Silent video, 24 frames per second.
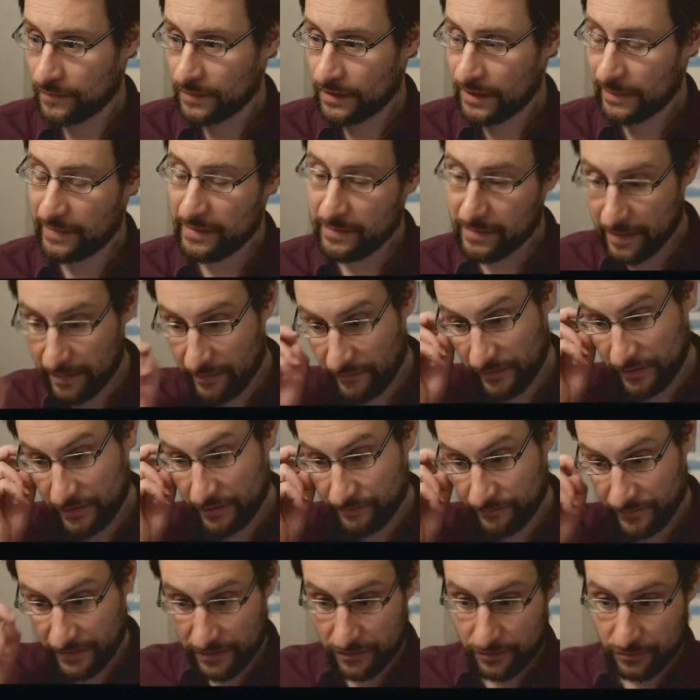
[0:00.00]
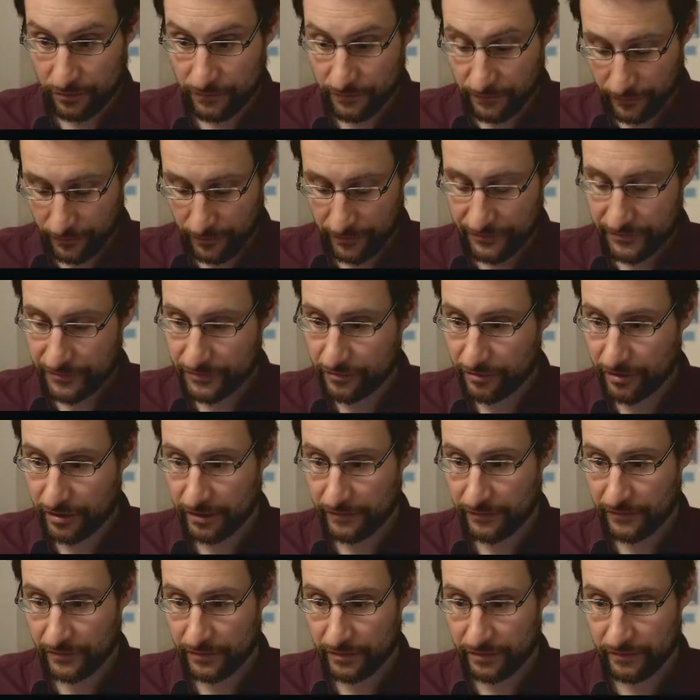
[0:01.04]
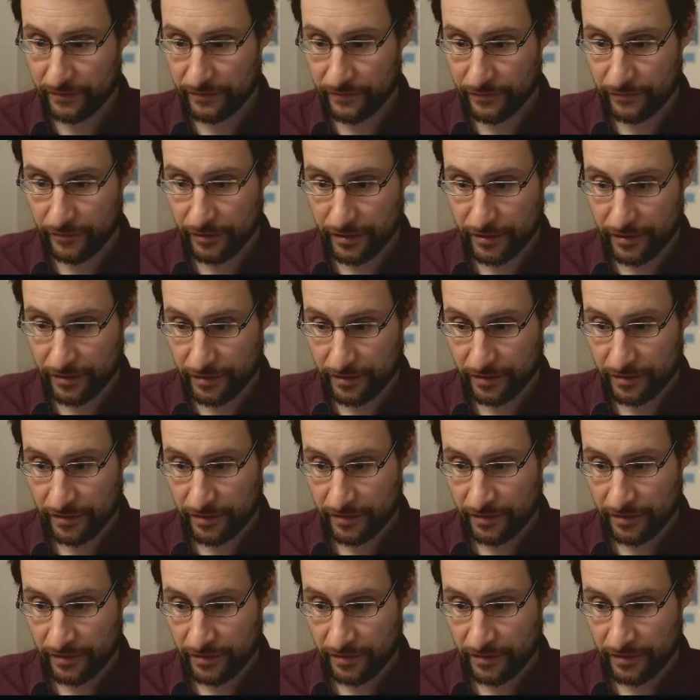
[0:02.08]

I mean, maybe we could first try if that even freaking